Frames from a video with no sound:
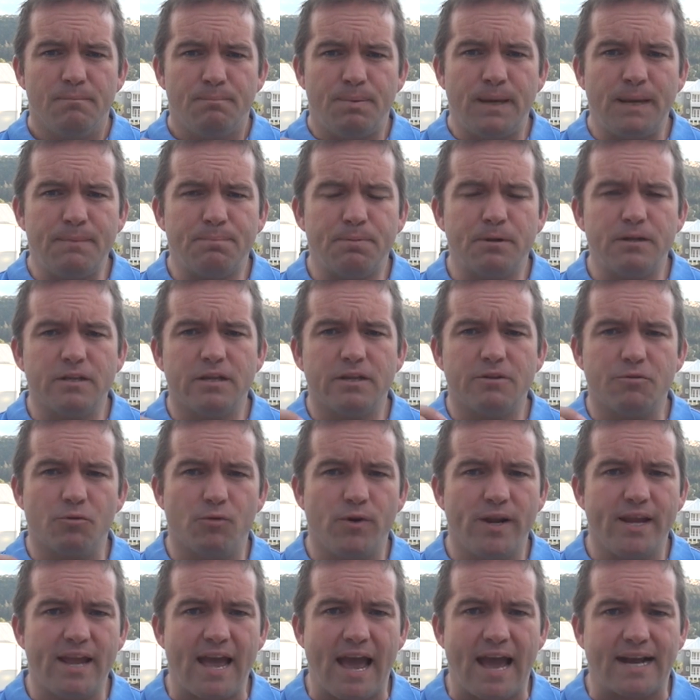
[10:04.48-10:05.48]
People that
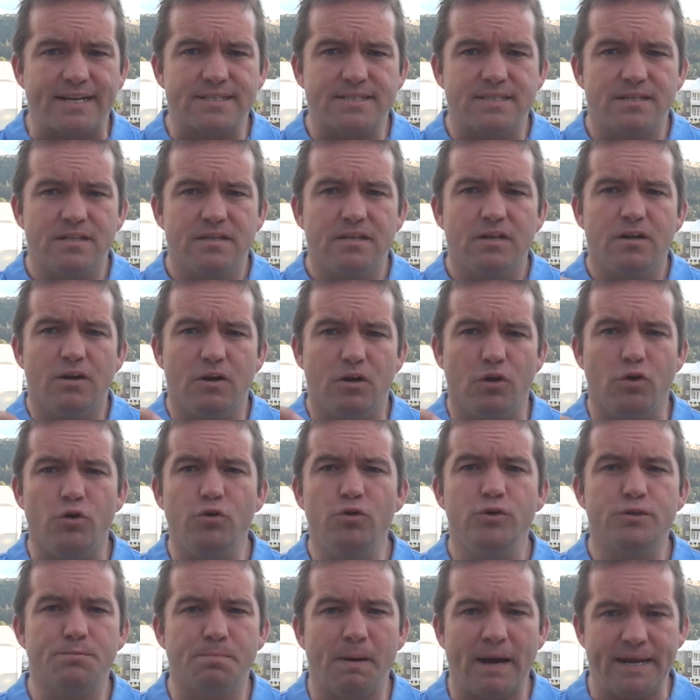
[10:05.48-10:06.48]
react
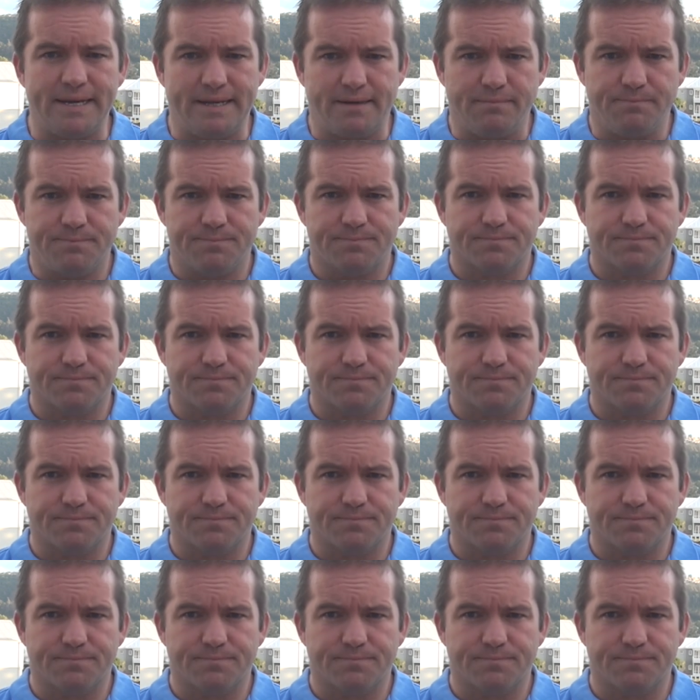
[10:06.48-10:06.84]
lose money.